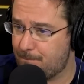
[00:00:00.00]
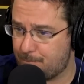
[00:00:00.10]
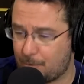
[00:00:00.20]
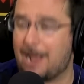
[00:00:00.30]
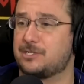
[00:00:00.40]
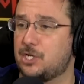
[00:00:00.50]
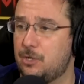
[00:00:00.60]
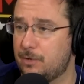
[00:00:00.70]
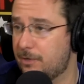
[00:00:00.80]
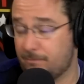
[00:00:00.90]

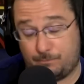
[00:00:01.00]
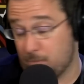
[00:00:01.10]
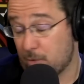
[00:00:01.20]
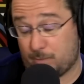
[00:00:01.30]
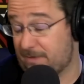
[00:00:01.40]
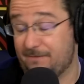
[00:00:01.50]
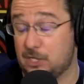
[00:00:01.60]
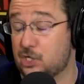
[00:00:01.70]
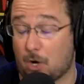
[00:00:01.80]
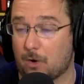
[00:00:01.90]
prosecuted,
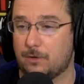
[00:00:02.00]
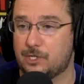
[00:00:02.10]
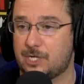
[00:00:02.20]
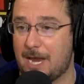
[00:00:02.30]
even charged